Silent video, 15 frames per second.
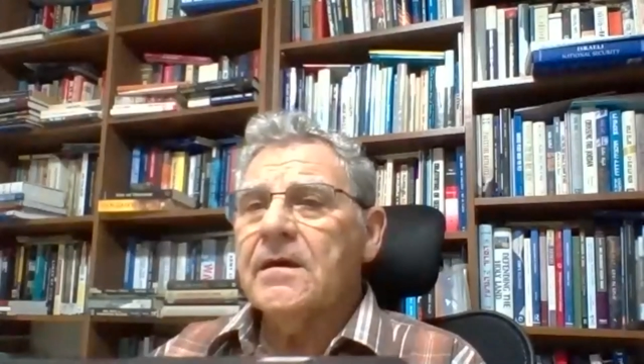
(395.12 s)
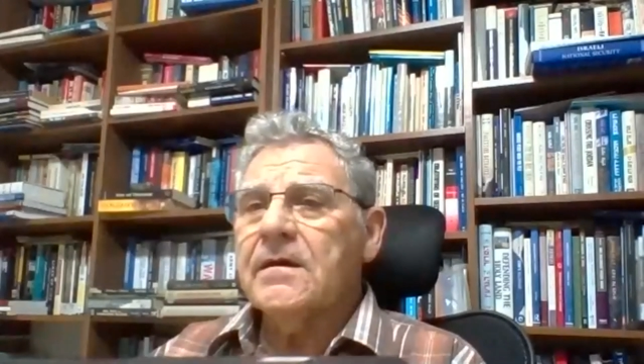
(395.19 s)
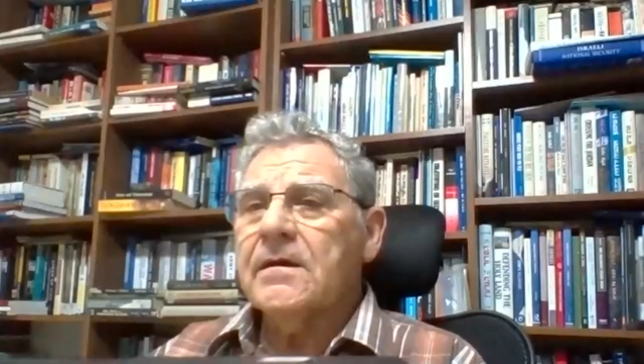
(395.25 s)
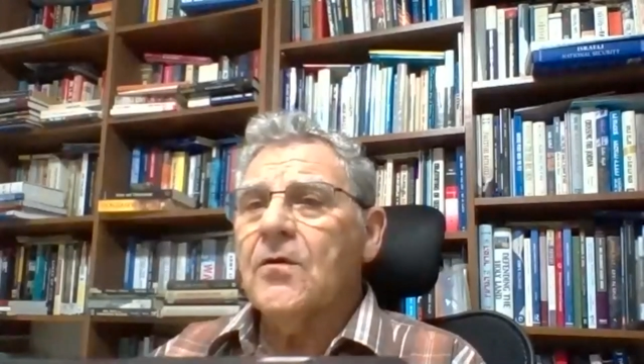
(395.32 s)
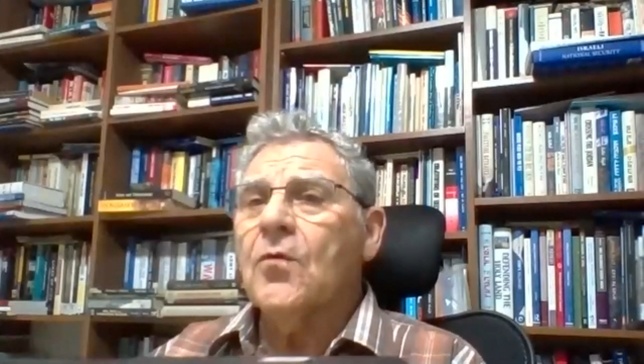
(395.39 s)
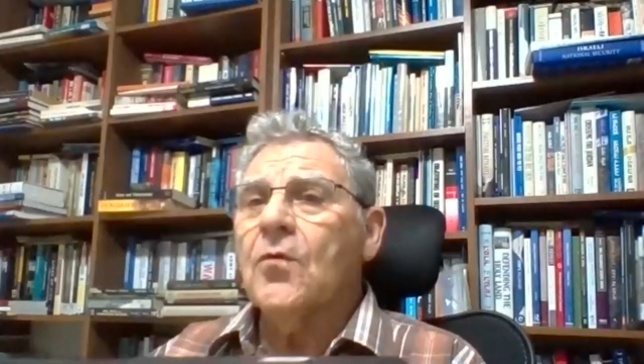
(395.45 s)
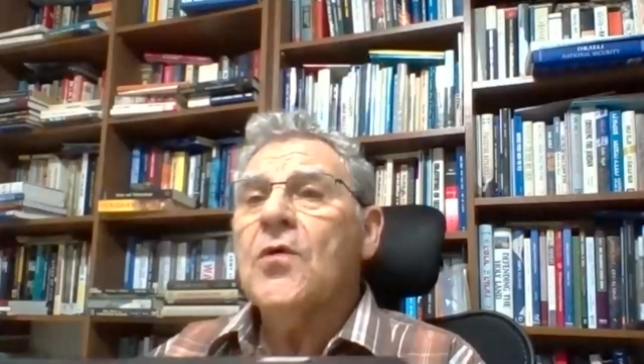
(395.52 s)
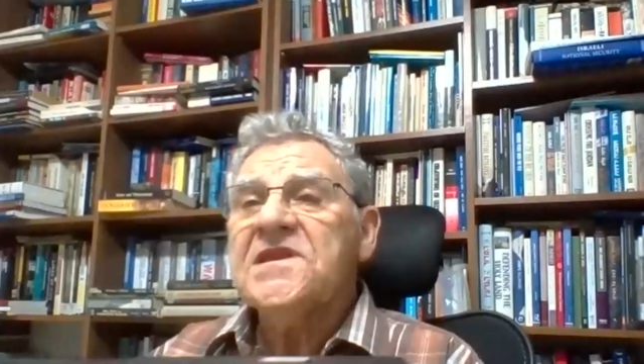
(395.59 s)

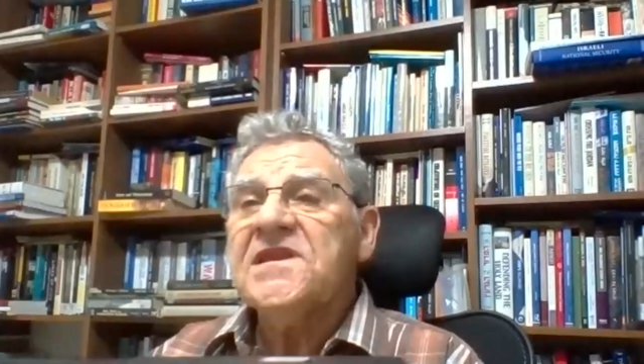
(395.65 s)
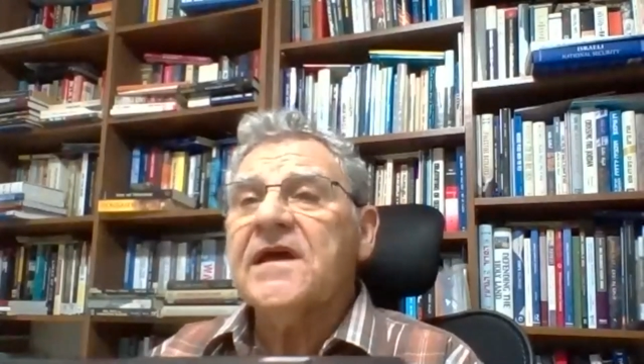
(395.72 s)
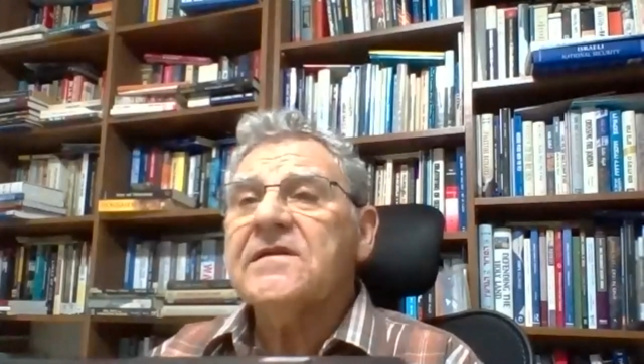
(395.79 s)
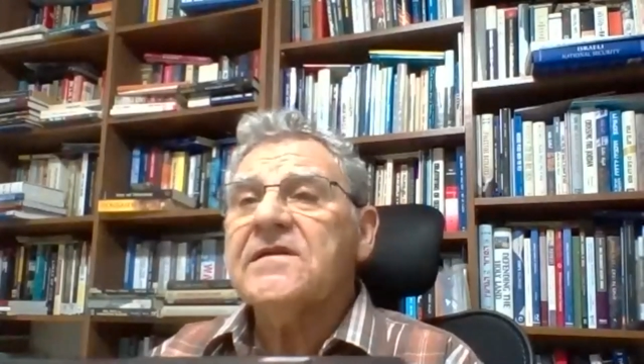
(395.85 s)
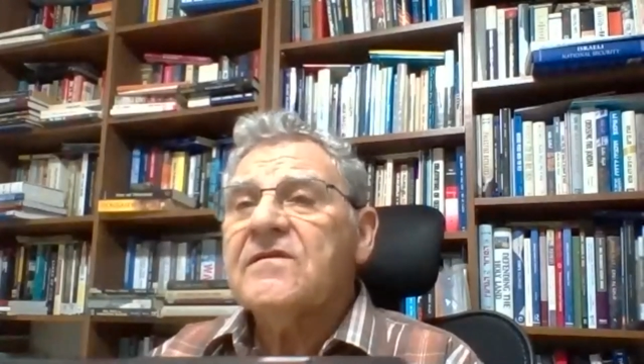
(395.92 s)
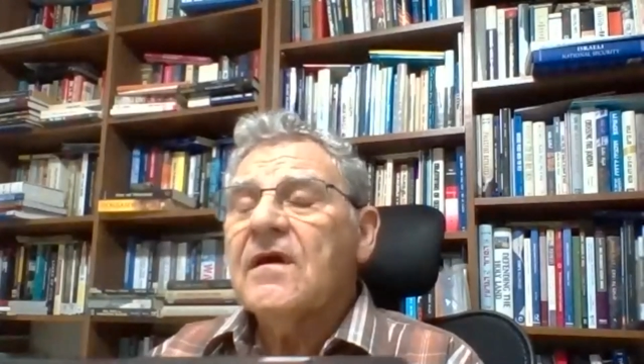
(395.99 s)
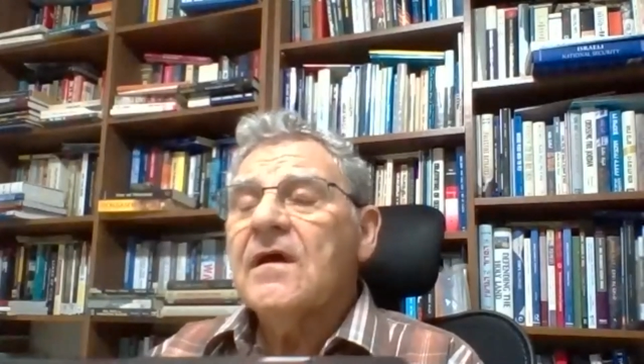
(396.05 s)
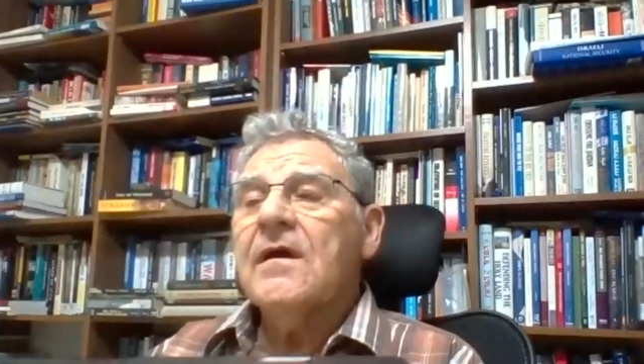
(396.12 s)

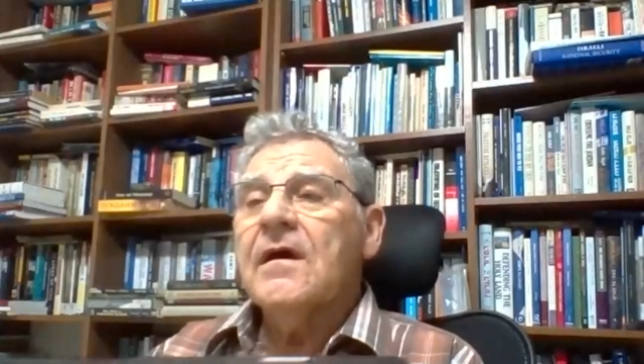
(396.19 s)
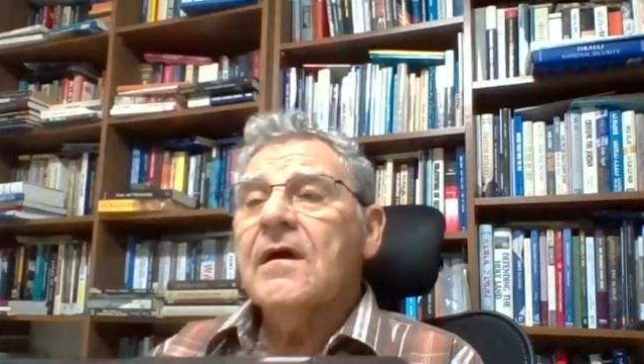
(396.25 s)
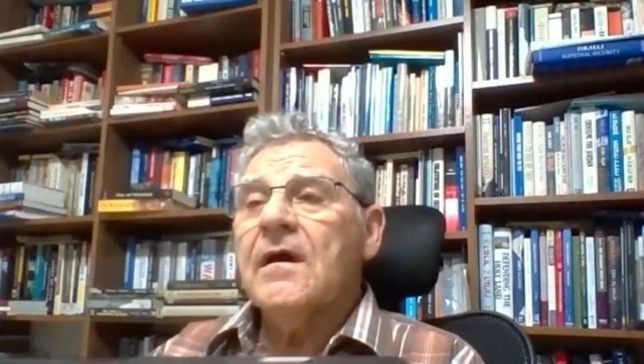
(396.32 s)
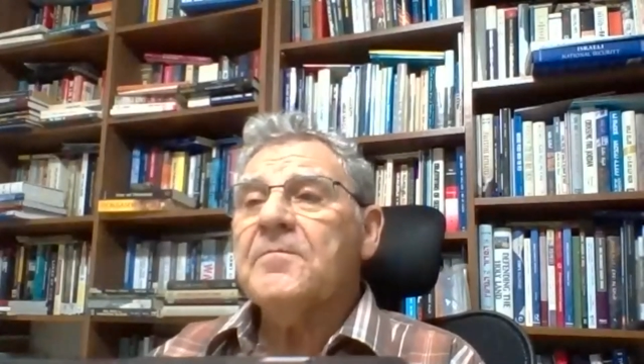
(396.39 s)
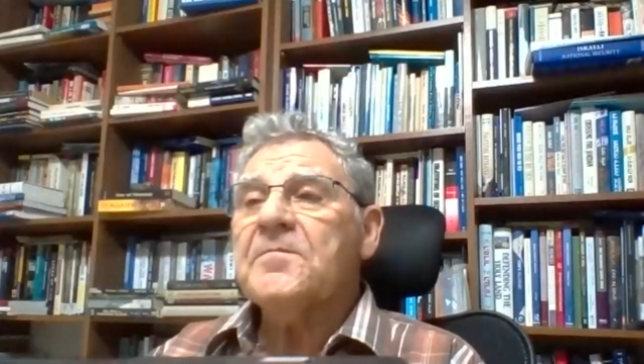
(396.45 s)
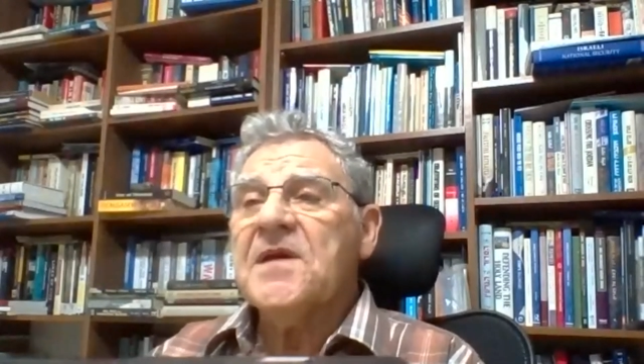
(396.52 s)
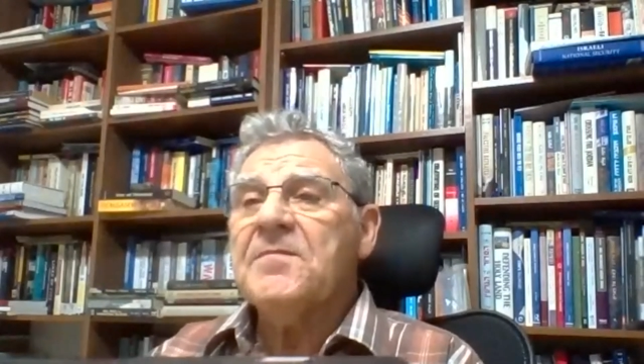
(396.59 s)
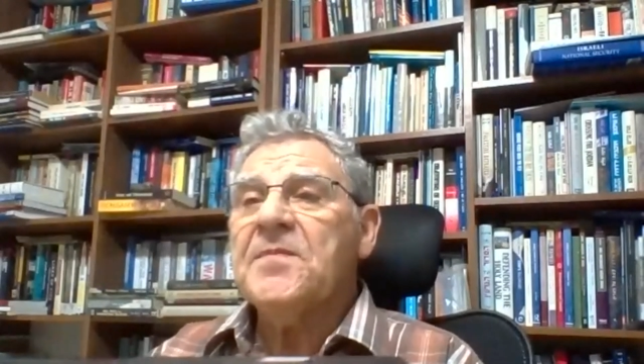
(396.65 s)
wounded
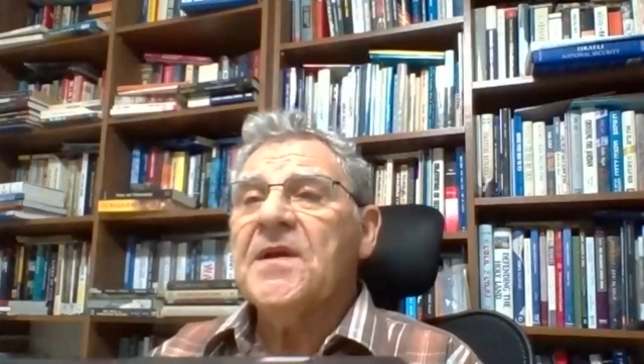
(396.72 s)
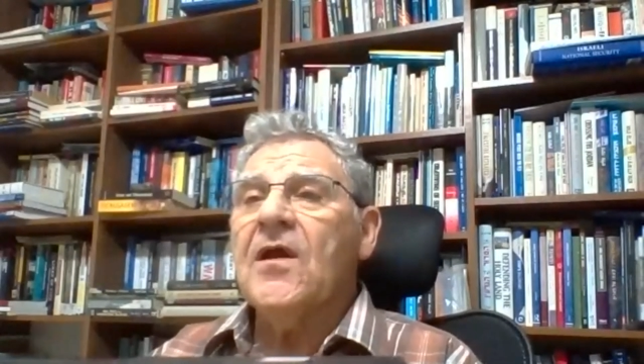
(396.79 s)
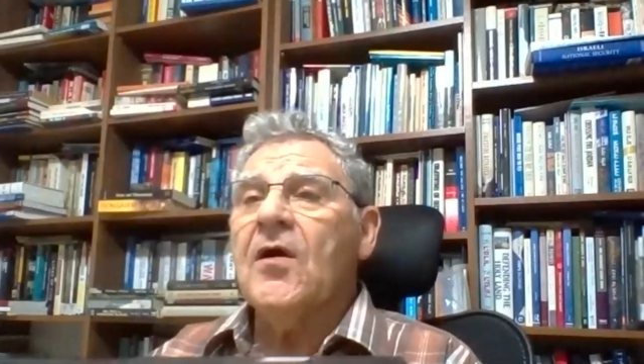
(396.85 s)
people